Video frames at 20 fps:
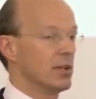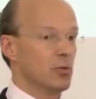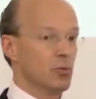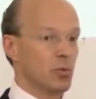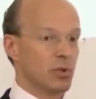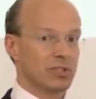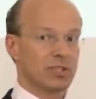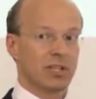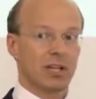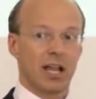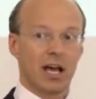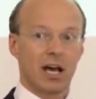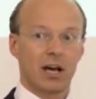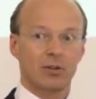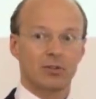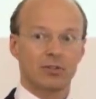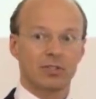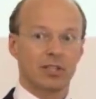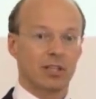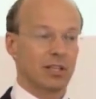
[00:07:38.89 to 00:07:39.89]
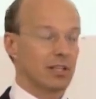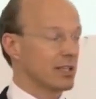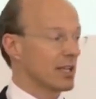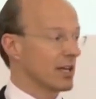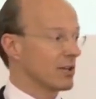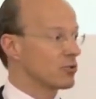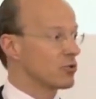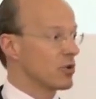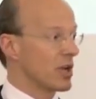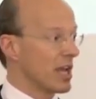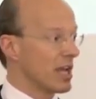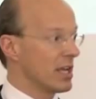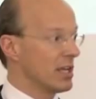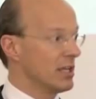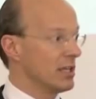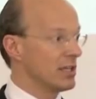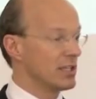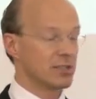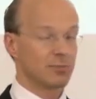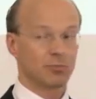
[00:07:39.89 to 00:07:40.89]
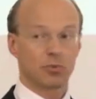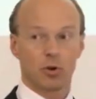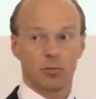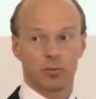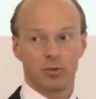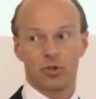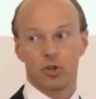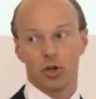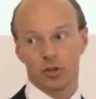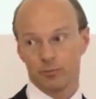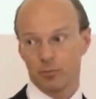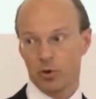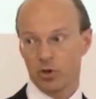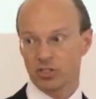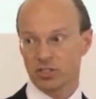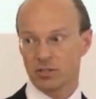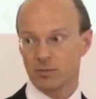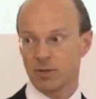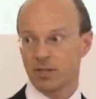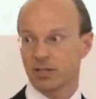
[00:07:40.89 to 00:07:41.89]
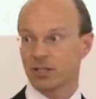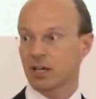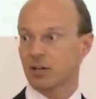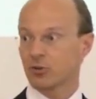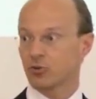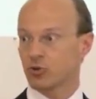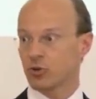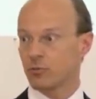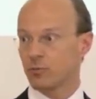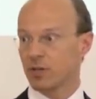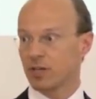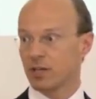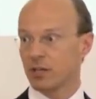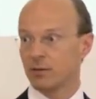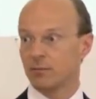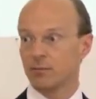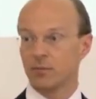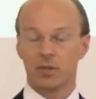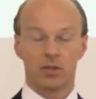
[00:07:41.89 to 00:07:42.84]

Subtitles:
What's allowed in country A is probably not possible in country B.